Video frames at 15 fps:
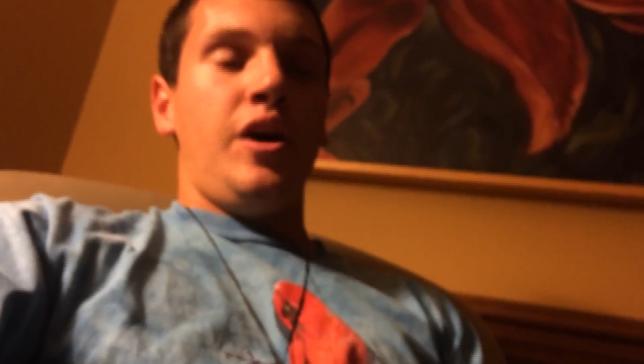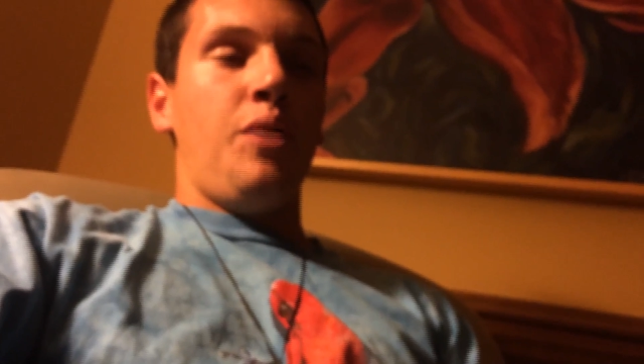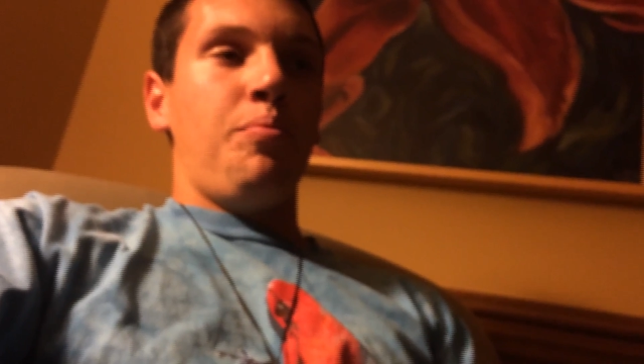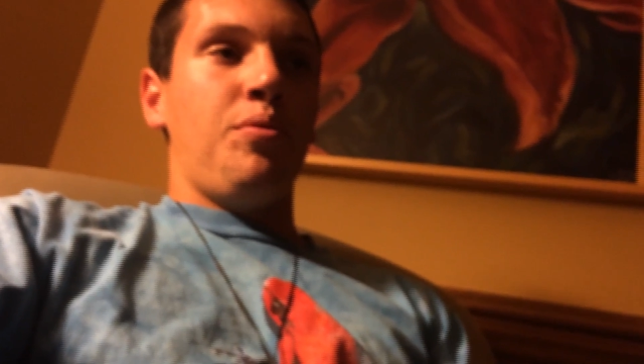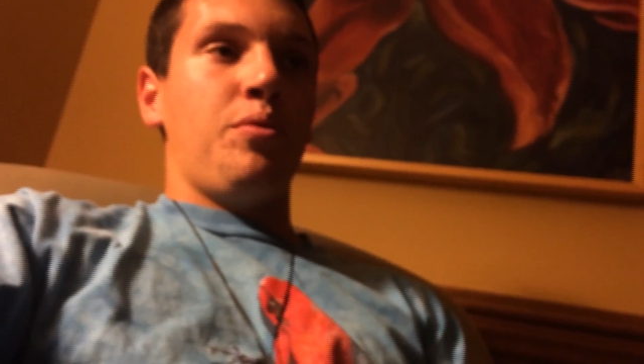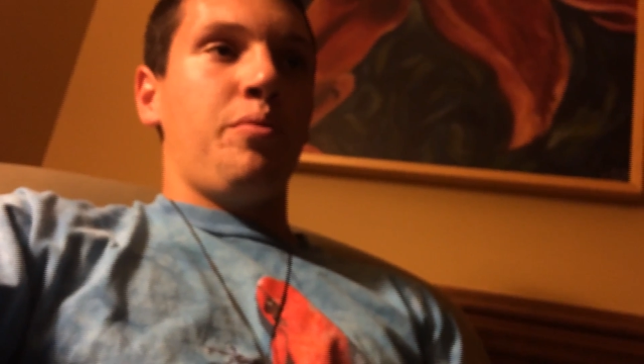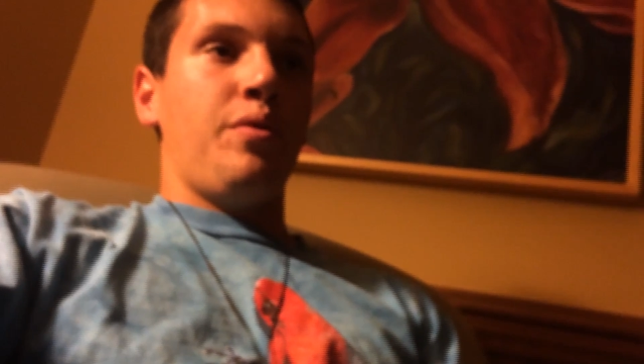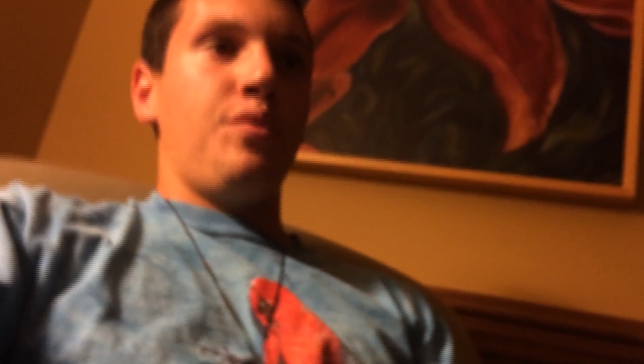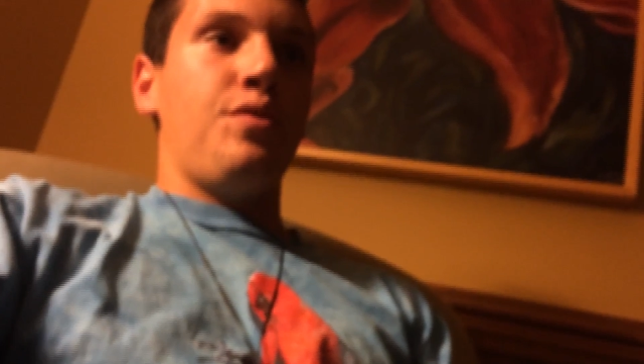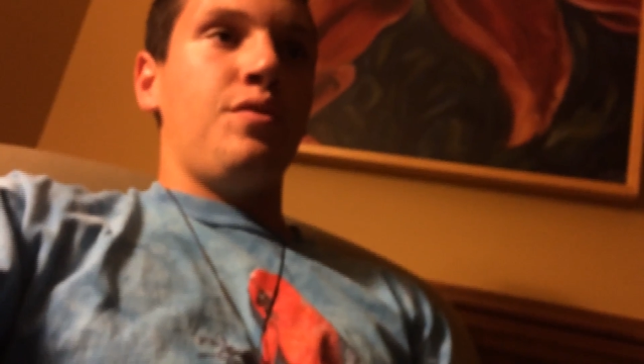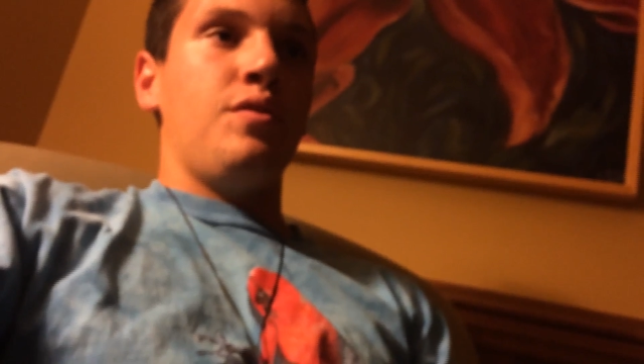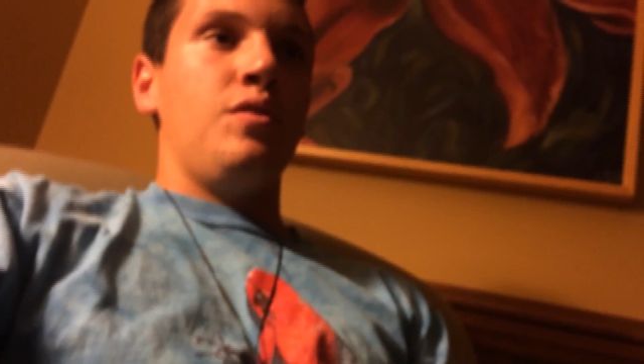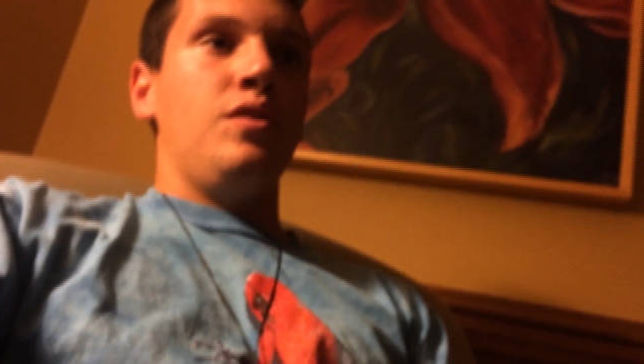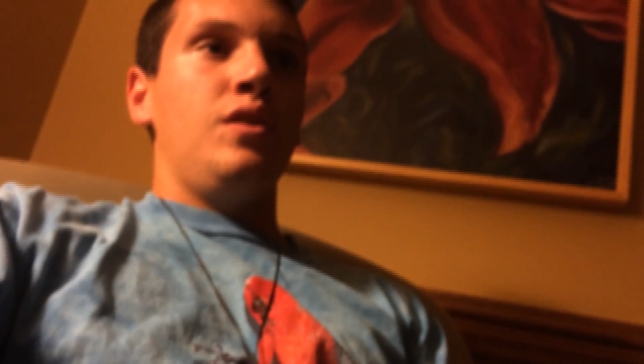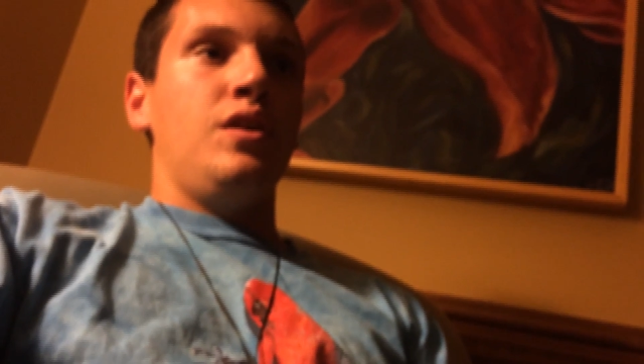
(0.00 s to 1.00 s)
help her with
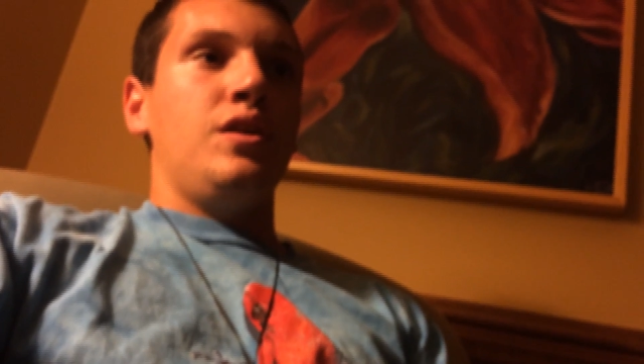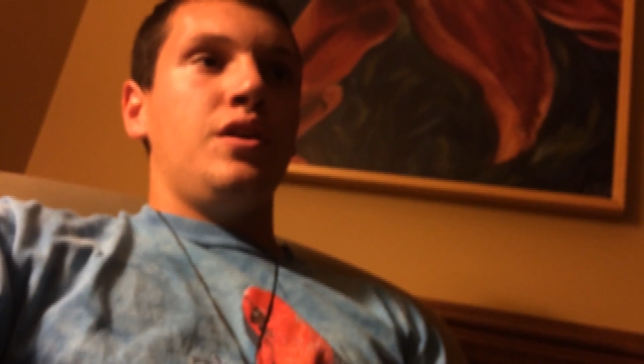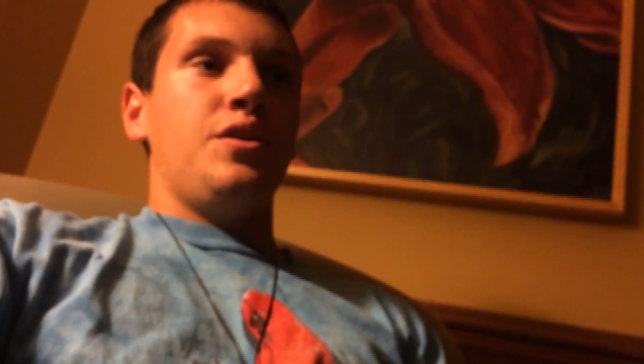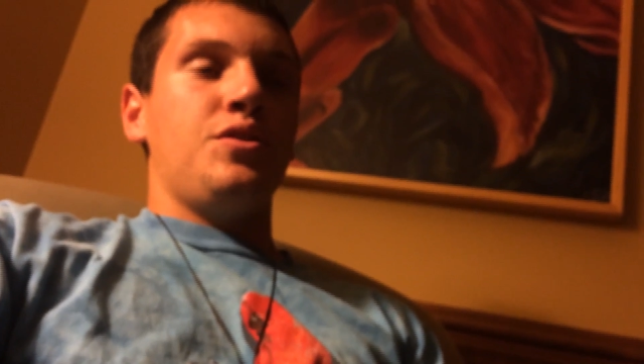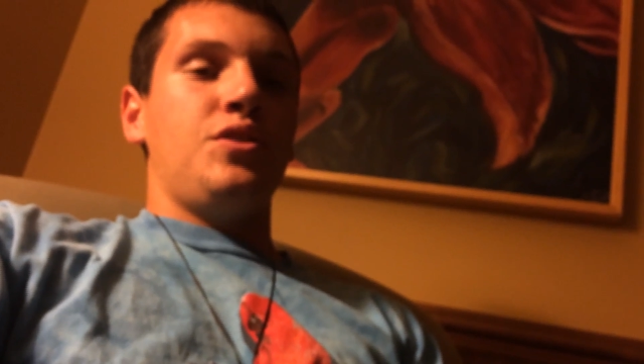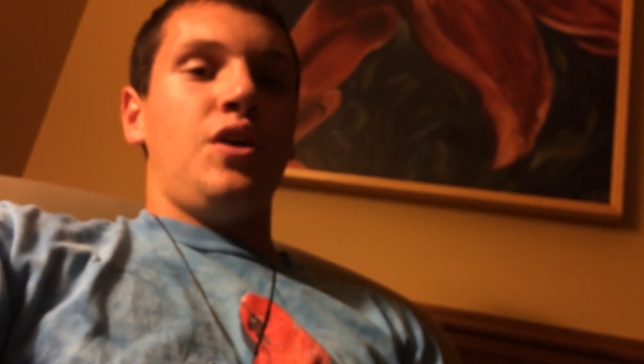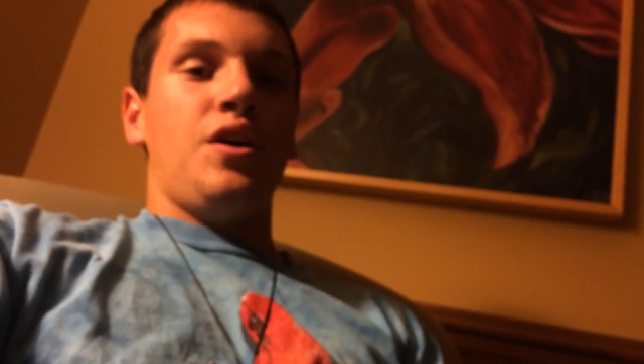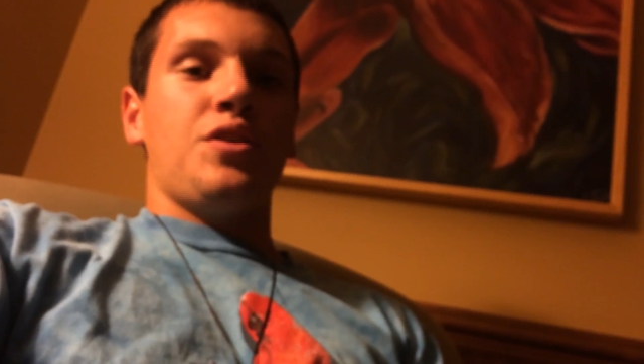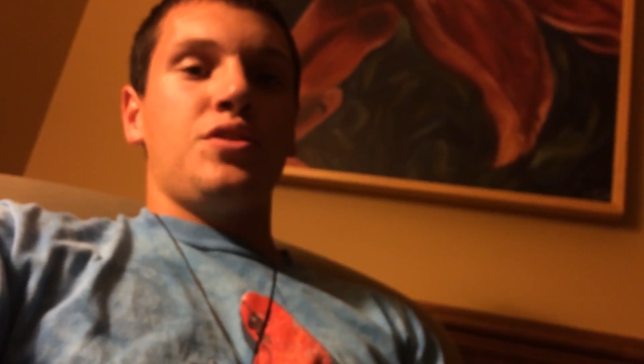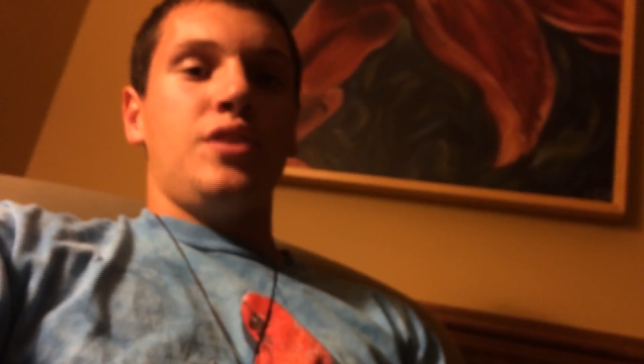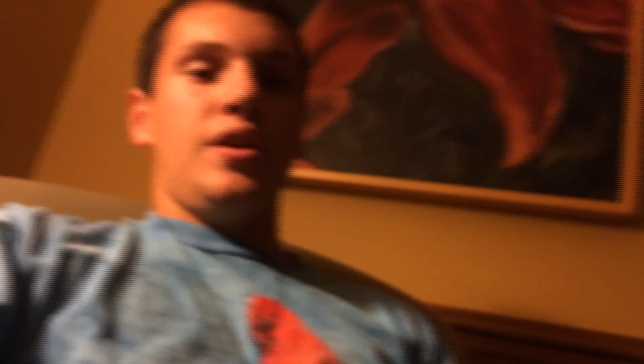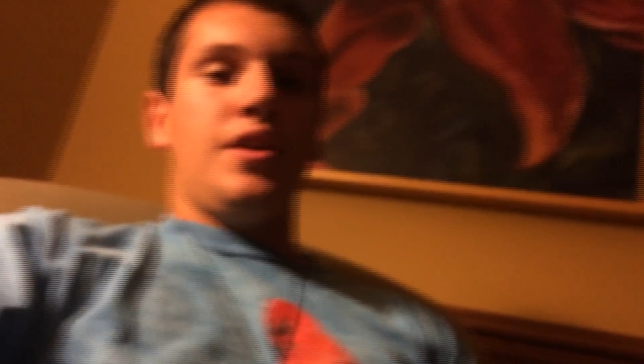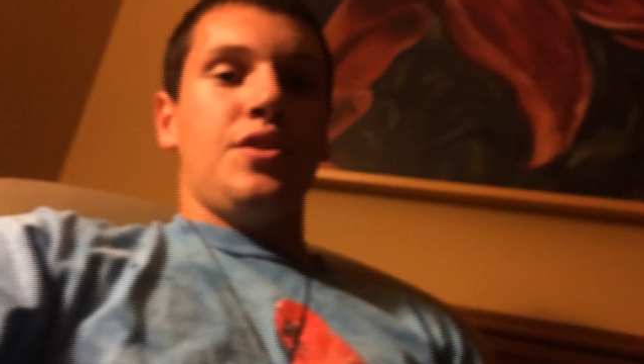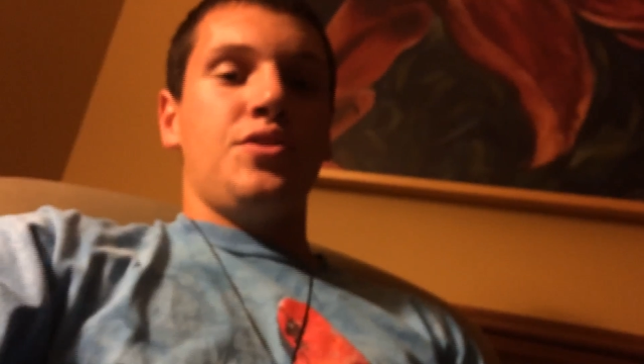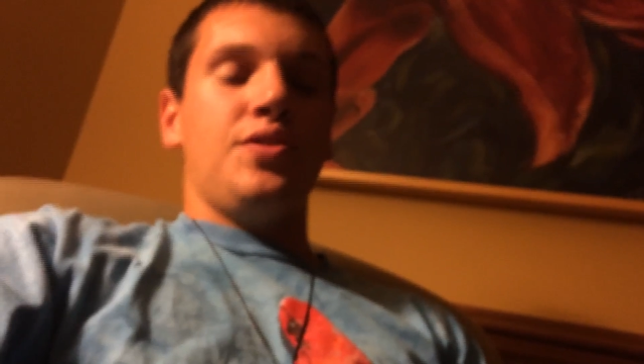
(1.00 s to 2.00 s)
her dog
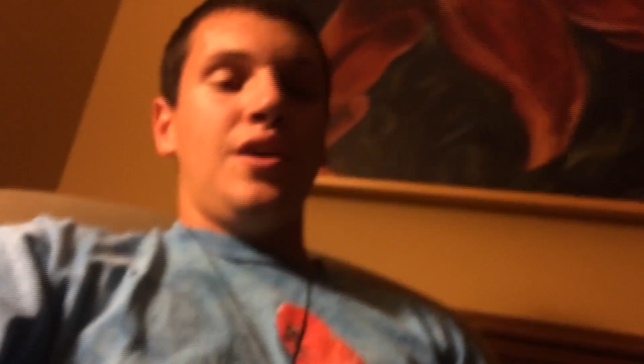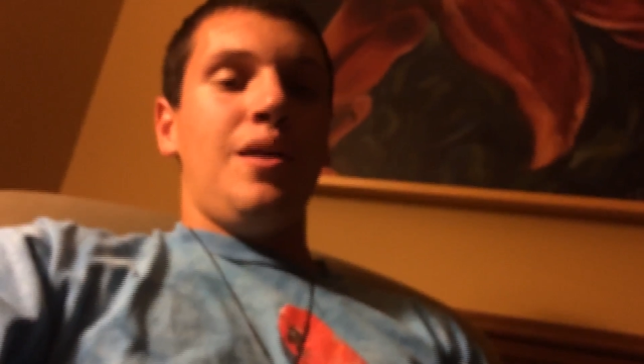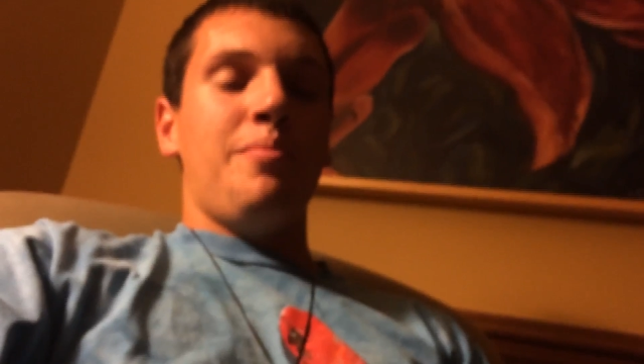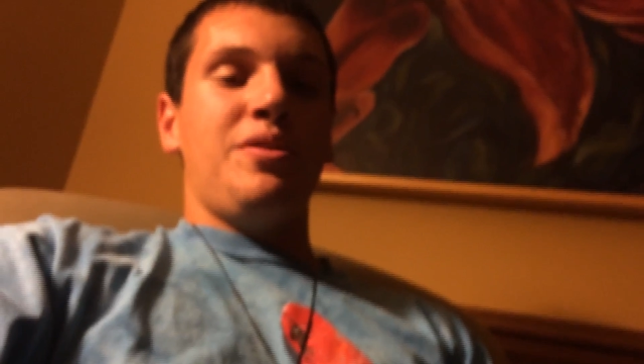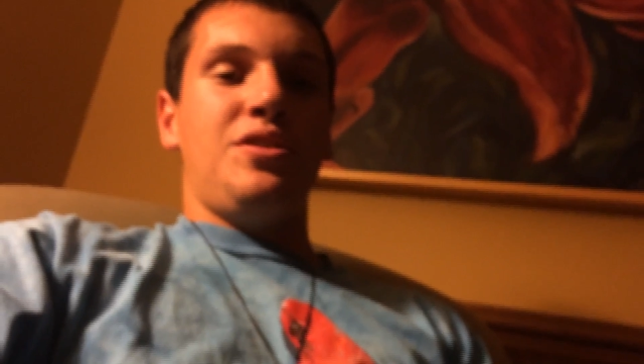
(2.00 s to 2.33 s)
sitting job.